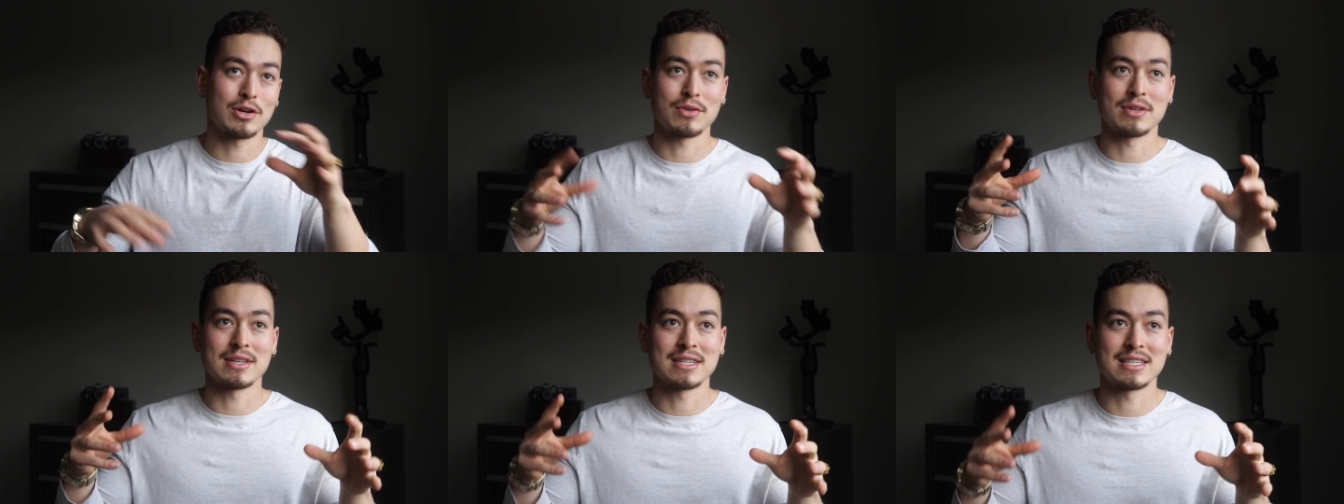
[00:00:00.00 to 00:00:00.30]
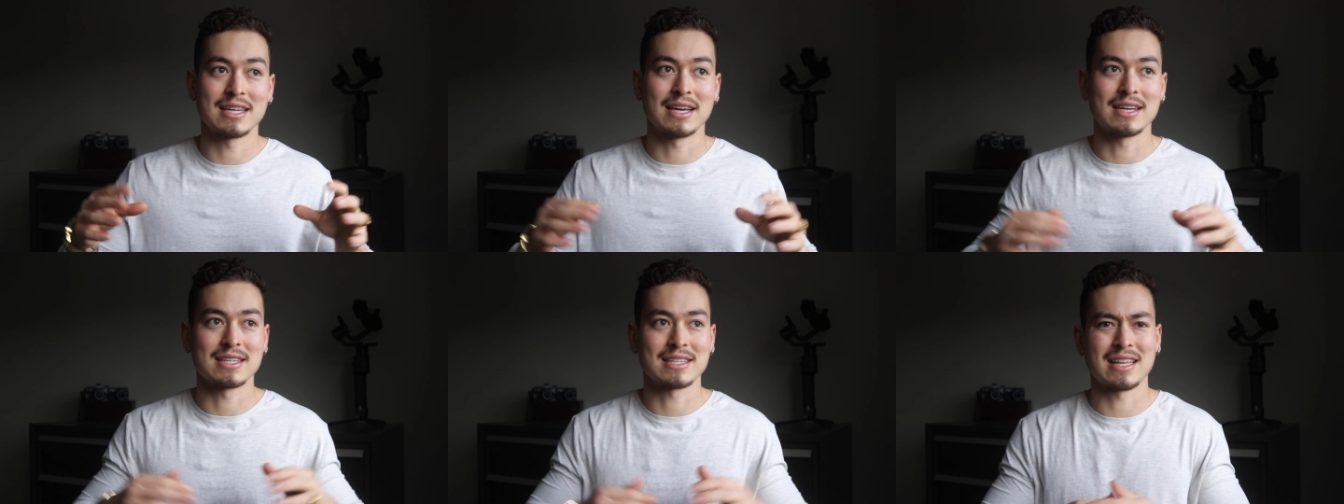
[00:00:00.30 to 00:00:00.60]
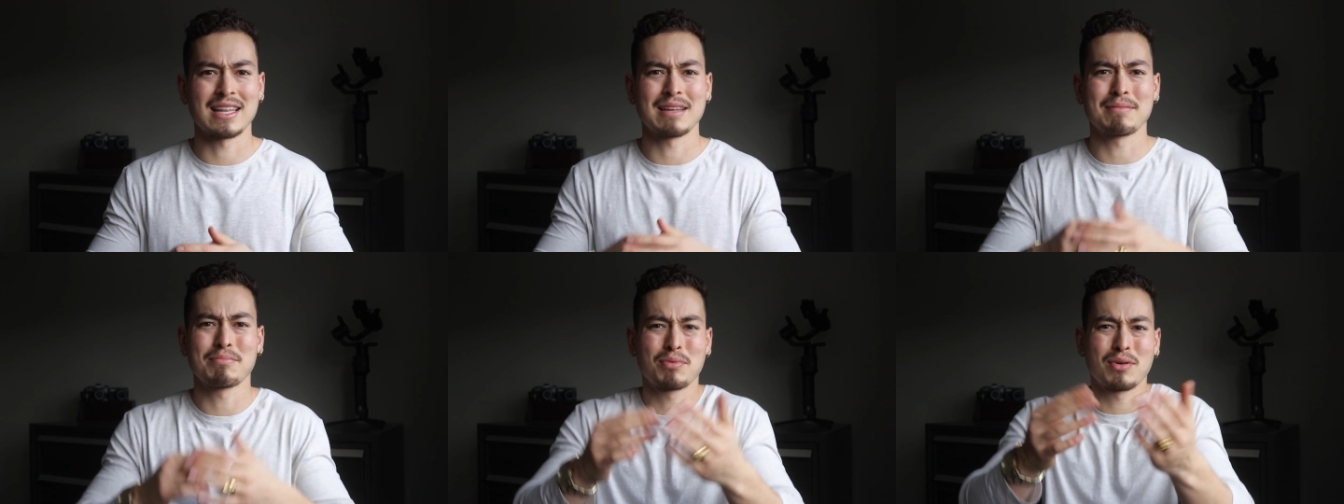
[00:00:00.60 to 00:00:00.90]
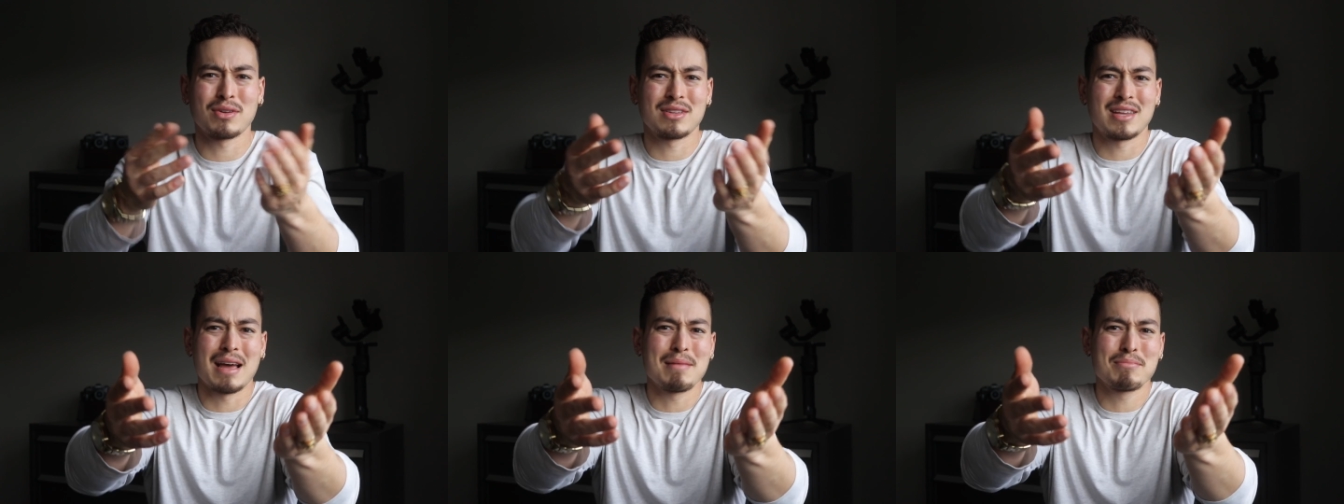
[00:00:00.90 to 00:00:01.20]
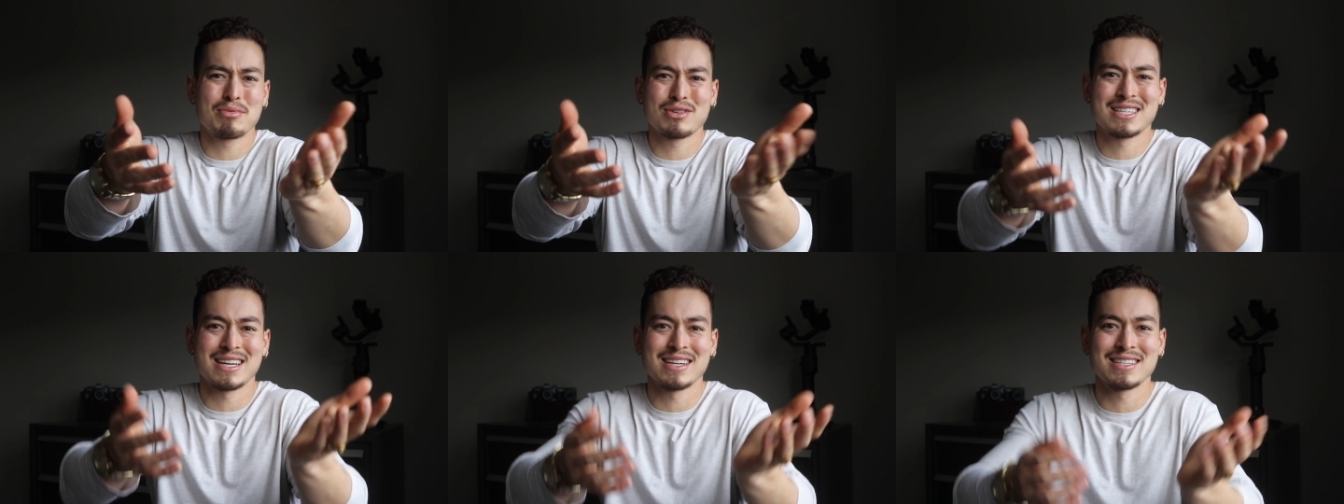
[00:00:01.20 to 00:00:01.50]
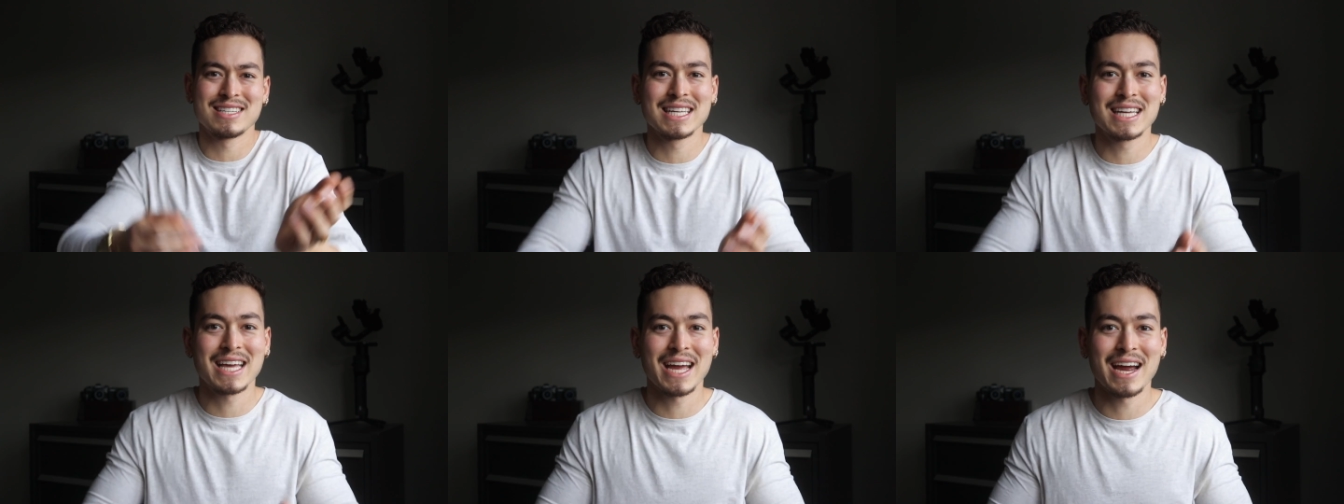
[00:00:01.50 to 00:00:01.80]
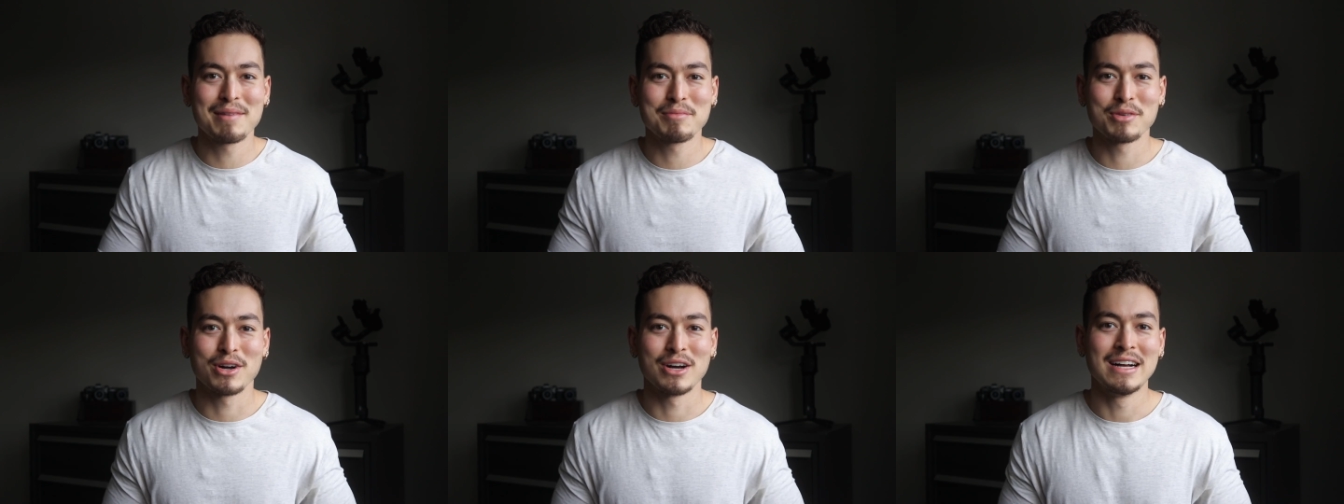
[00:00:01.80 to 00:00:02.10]
all these things, and they put 10% to the
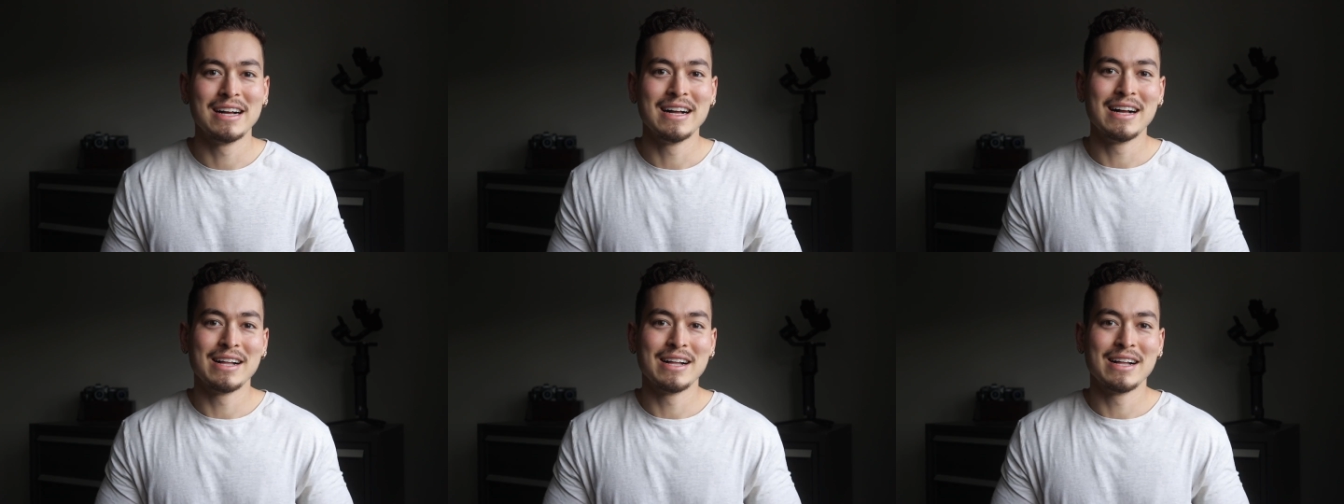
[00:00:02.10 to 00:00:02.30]
camera.